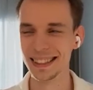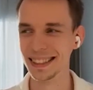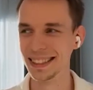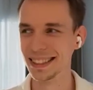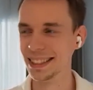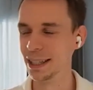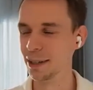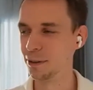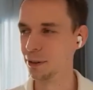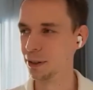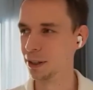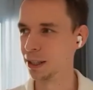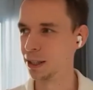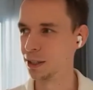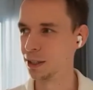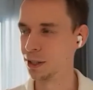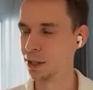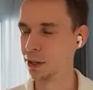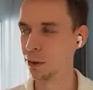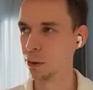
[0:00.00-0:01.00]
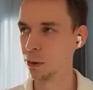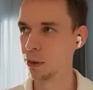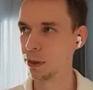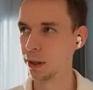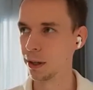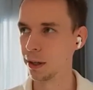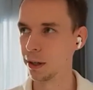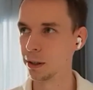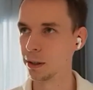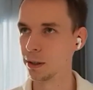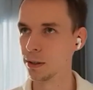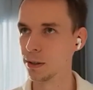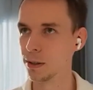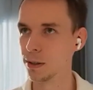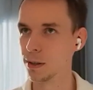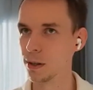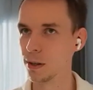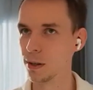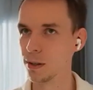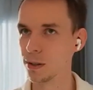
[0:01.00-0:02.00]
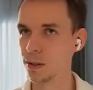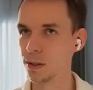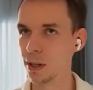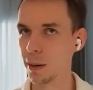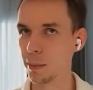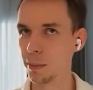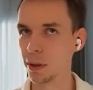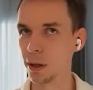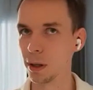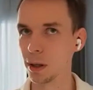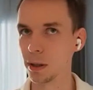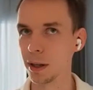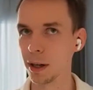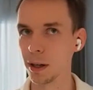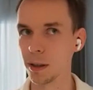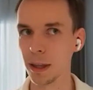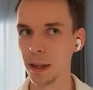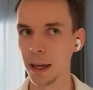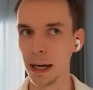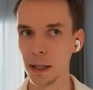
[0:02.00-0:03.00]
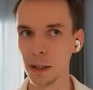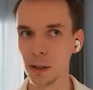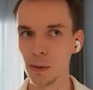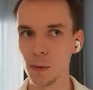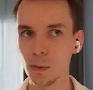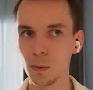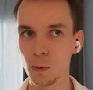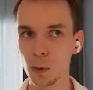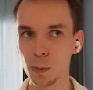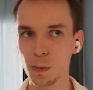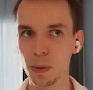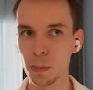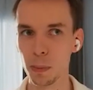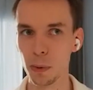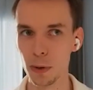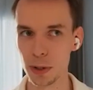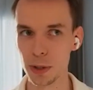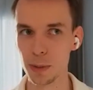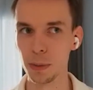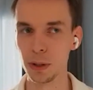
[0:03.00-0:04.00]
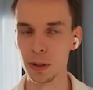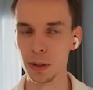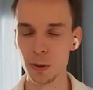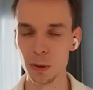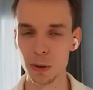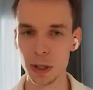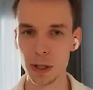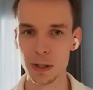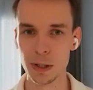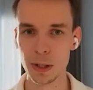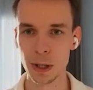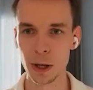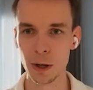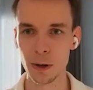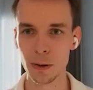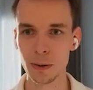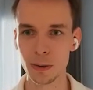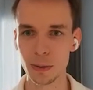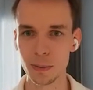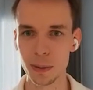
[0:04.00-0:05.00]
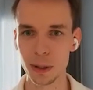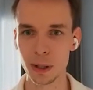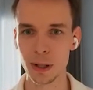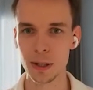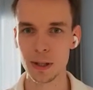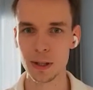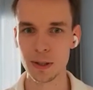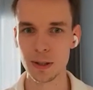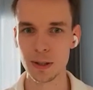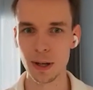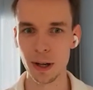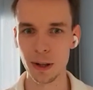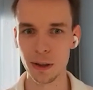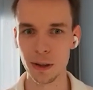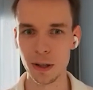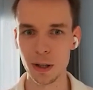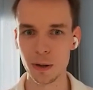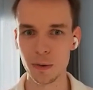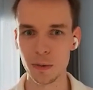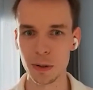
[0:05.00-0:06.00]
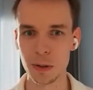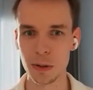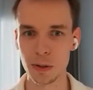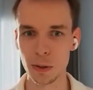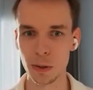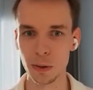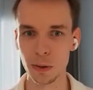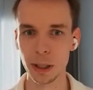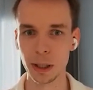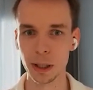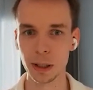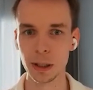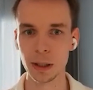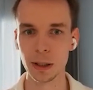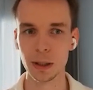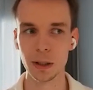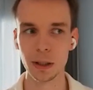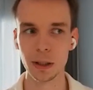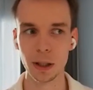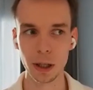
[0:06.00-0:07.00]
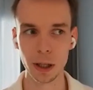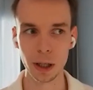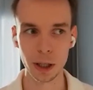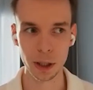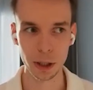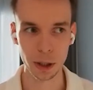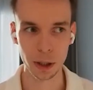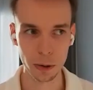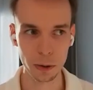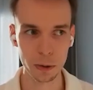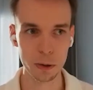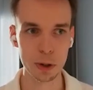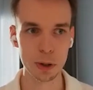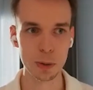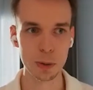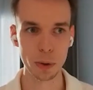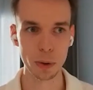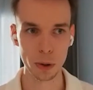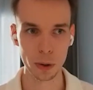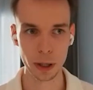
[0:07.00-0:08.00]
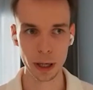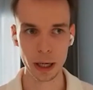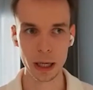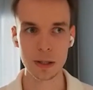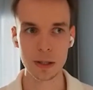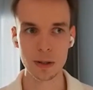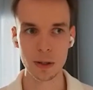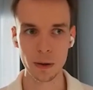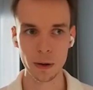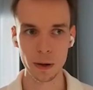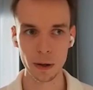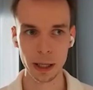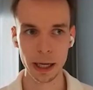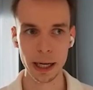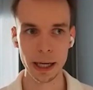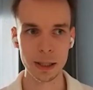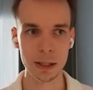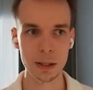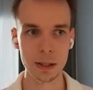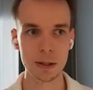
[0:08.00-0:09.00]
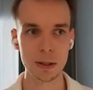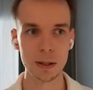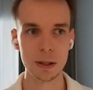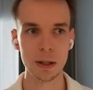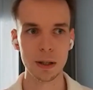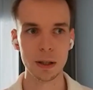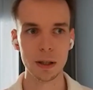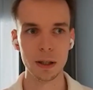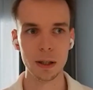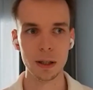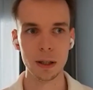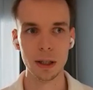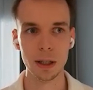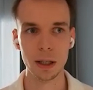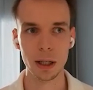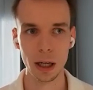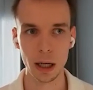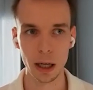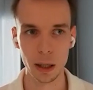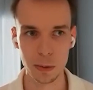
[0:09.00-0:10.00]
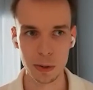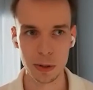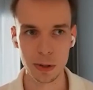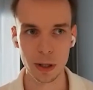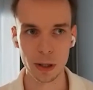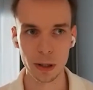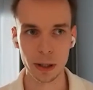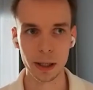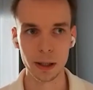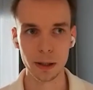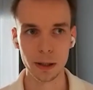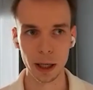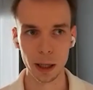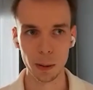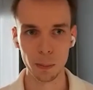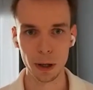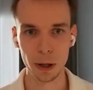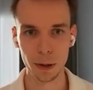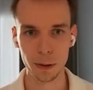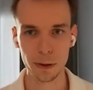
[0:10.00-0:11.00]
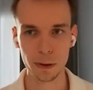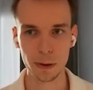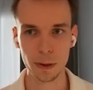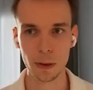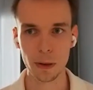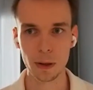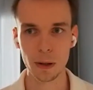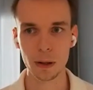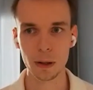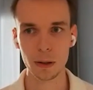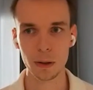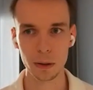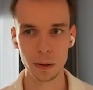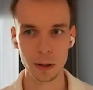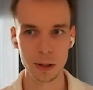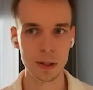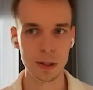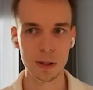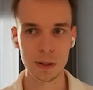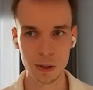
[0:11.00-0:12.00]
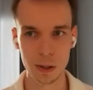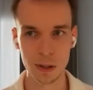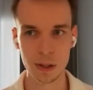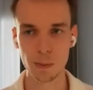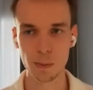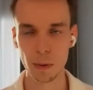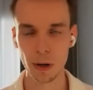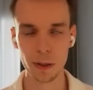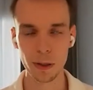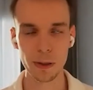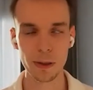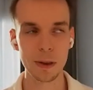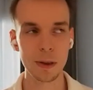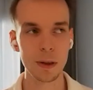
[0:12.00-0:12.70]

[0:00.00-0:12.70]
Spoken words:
Definitely. Did you think something like that would be possible 2 years ago? Because I think we saw like huge progress in the last, I would say like 9 months, or let's say 6 months.